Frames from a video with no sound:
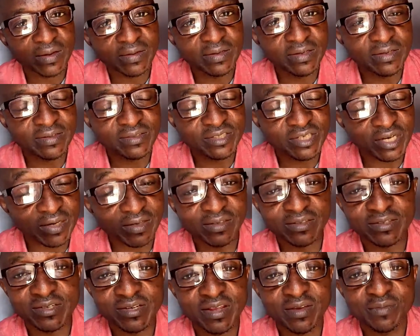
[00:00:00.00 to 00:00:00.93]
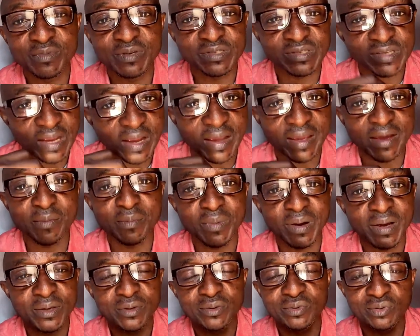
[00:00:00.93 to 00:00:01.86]
The channel's name is
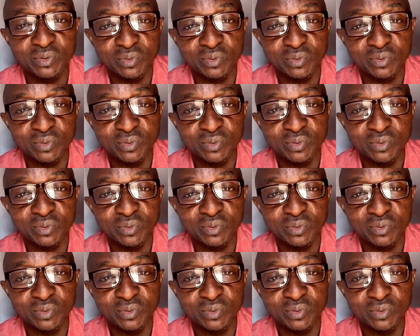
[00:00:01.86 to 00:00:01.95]
Ayamayu.